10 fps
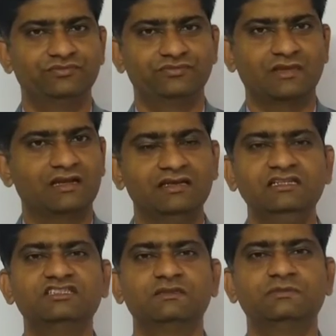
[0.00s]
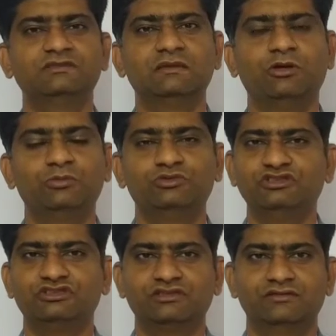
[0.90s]
that leadership is about
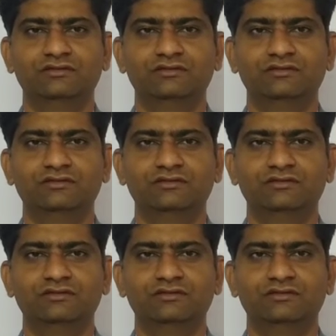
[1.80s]
position.